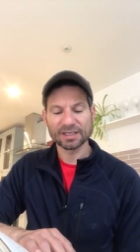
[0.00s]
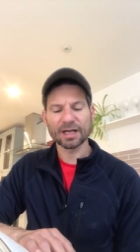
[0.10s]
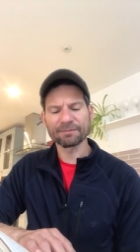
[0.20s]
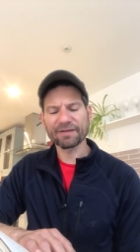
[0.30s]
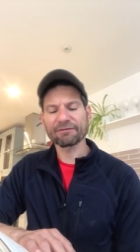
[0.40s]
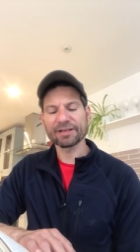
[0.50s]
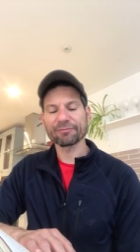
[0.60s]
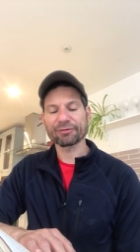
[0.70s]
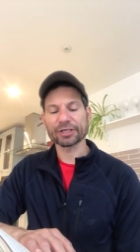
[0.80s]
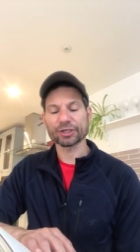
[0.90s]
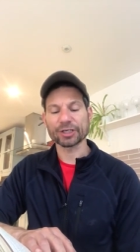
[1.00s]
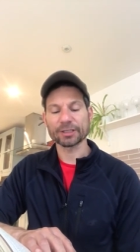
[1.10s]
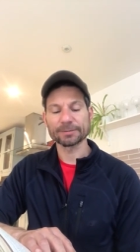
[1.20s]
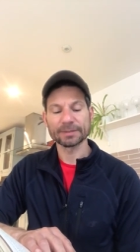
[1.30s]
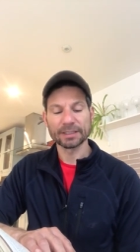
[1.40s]
I'm very impressed, you
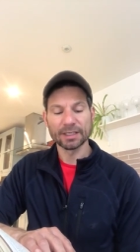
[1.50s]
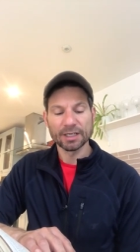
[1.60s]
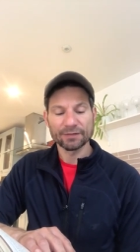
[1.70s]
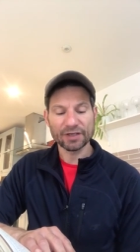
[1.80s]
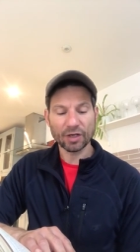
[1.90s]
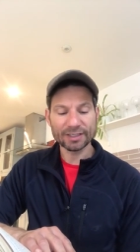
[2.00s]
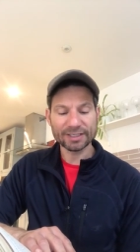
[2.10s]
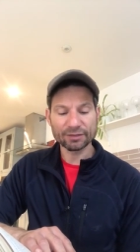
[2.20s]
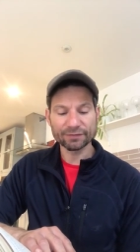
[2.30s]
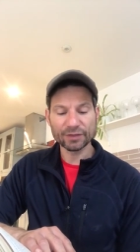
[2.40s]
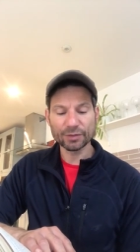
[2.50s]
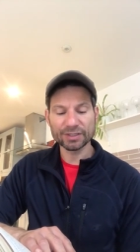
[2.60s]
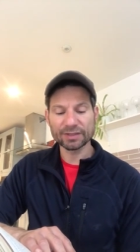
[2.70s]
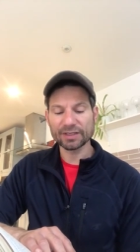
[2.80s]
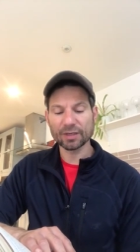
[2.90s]
know. The idea of
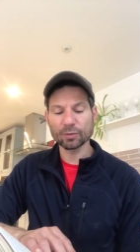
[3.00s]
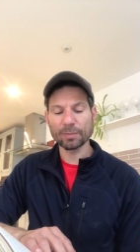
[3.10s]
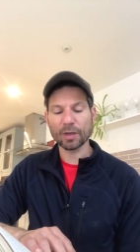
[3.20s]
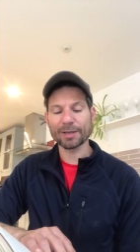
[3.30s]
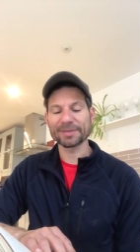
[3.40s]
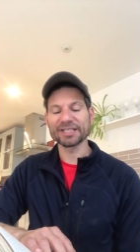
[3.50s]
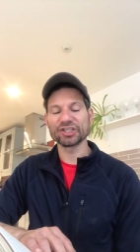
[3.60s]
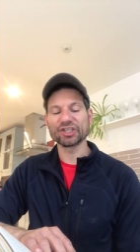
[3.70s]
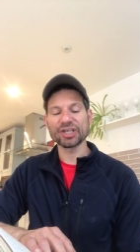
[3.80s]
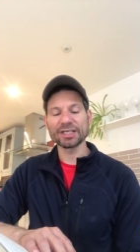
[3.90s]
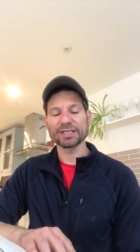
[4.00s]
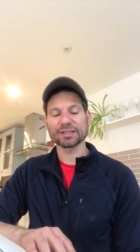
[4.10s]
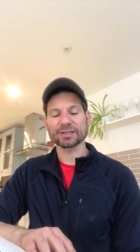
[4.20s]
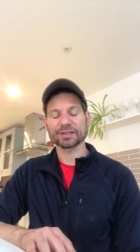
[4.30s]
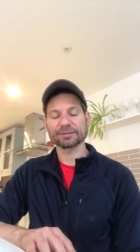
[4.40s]
using the old pipe is
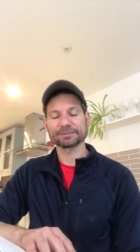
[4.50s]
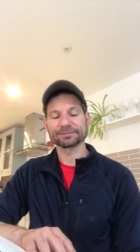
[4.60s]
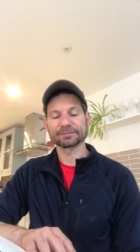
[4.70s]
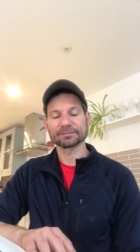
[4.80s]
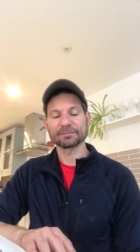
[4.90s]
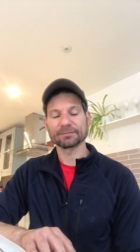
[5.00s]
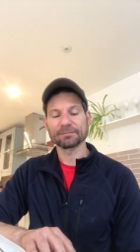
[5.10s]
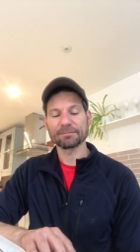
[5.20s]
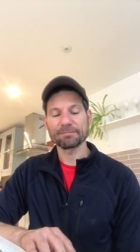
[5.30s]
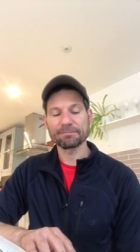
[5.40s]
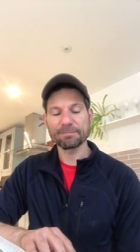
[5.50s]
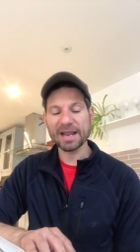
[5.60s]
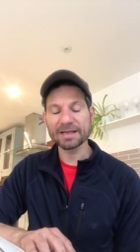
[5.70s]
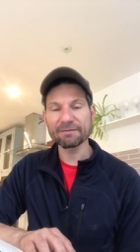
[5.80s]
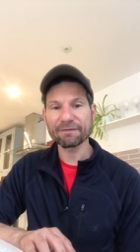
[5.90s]
genius.
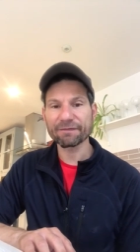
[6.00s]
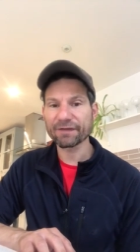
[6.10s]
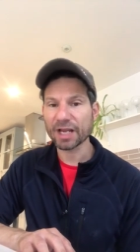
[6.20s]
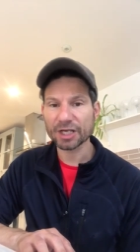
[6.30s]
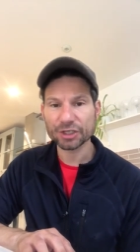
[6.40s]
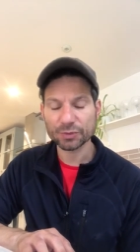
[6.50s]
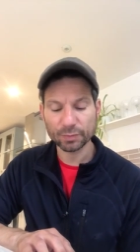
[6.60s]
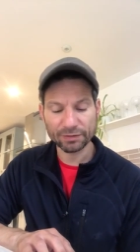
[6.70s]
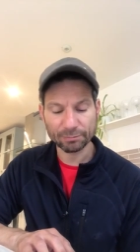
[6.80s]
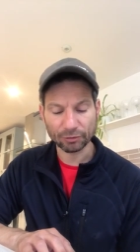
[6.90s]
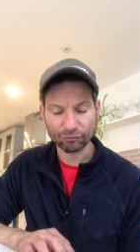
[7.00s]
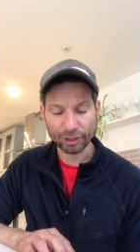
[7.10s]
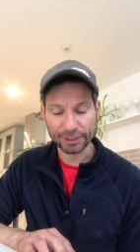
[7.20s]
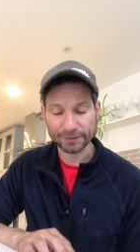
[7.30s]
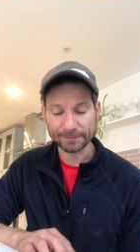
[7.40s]
Ben flushed with
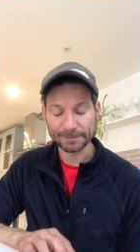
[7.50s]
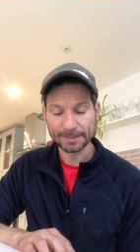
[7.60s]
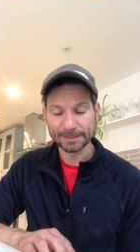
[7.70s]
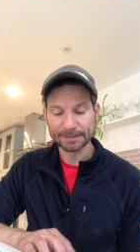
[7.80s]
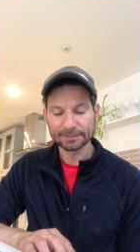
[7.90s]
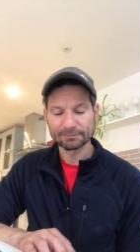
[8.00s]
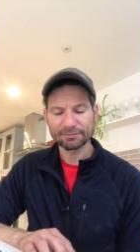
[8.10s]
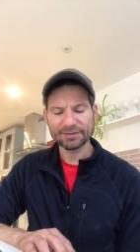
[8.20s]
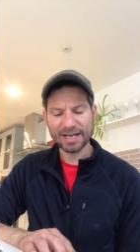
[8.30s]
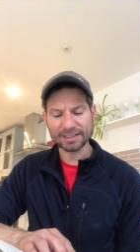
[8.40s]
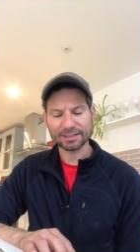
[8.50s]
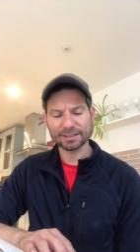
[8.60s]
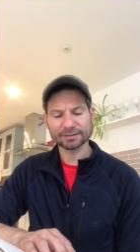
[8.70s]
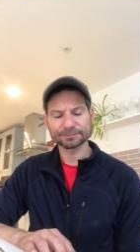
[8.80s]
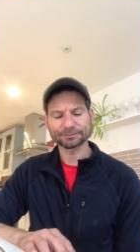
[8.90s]
pride.
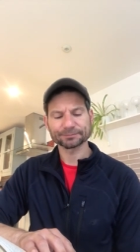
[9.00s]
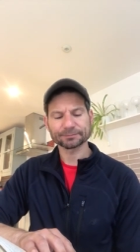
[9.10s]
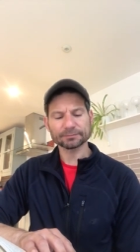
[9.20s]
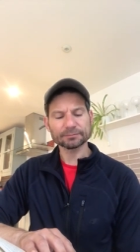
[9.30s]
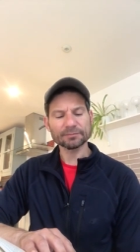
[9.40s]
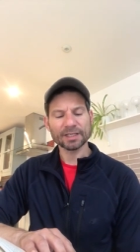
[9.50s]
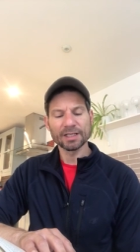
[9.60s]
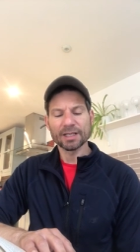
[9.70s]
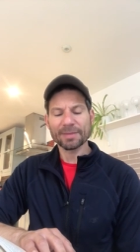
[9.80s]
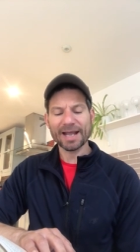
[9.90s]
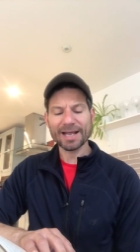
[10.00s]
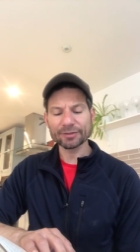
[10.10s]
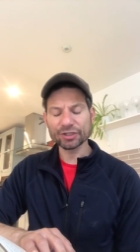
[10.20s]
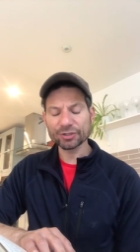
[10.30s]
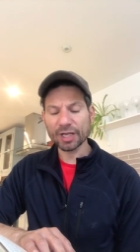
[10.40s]
Thanks. But how
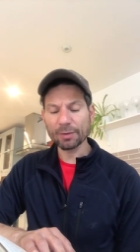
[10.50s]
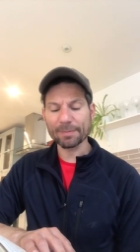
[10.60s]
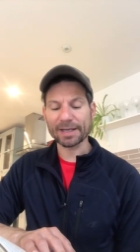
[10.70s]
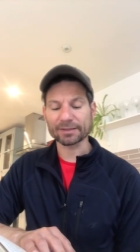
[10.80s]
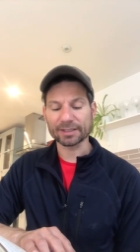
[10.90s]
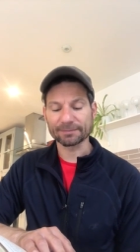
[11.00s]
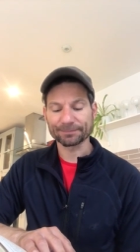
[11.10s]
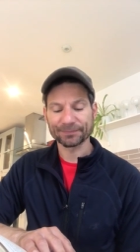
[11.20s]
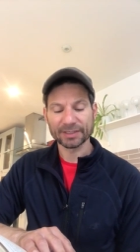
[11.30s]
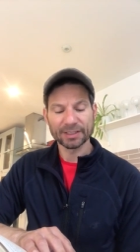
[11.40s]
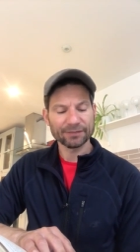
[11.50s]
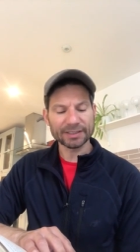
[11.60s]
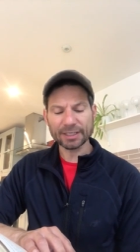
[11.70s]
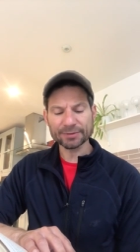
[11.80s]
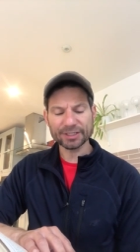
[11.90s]
did you know about it?
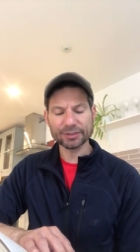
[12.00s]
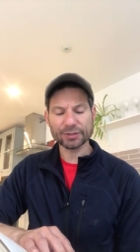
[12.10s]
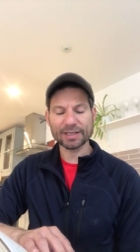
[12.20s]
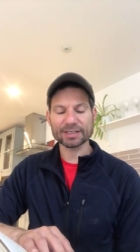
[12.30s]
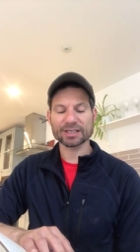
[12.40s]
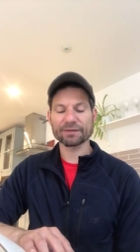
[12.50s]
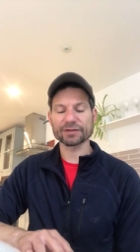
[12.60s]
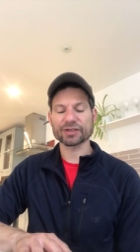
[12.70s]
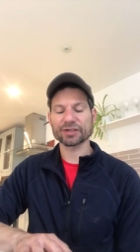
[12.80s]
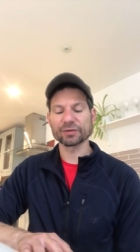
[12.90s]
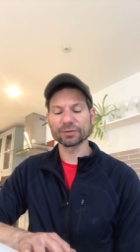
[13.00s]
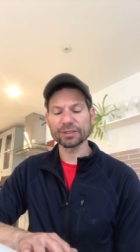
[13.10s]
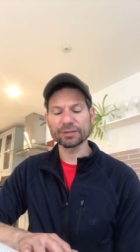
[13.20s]
They don't teach you that stuff at school, do